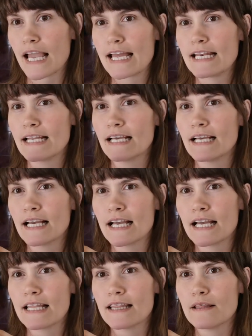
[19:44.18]
in
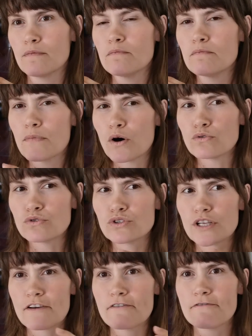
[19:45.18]
the
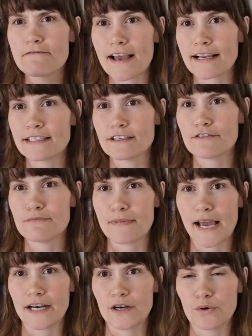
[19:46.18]
most effective
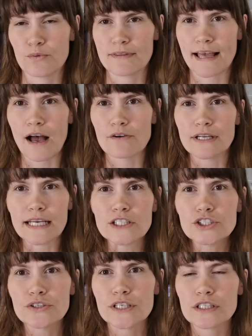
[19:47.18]
manner without
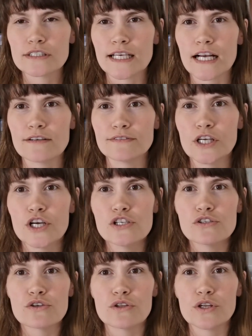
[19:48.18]
injuring ourselves,
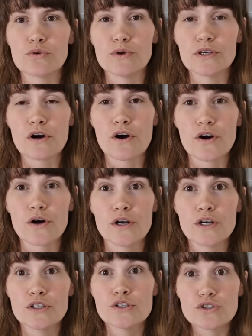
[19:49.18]
so that we are
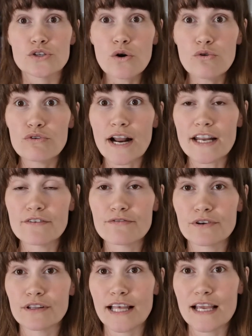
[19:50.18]
so ready
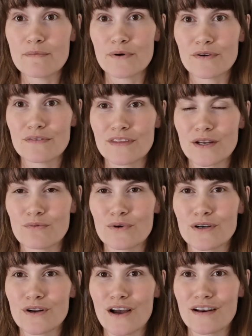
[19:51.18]
for labor that
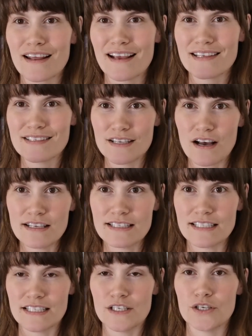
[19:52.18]
we're not
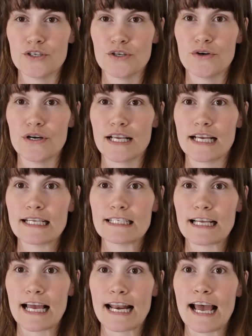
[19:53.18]
exhausted during
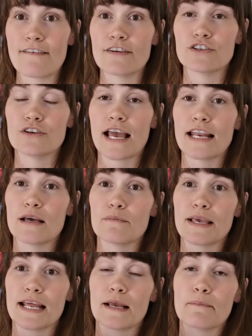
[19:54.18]
it and having to end up
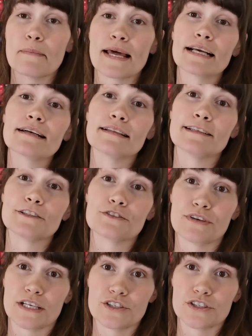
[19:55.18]
getting medical
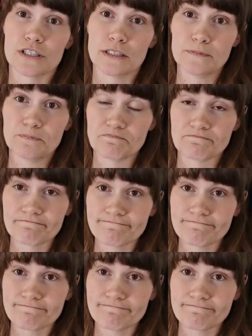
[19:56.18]
intervention?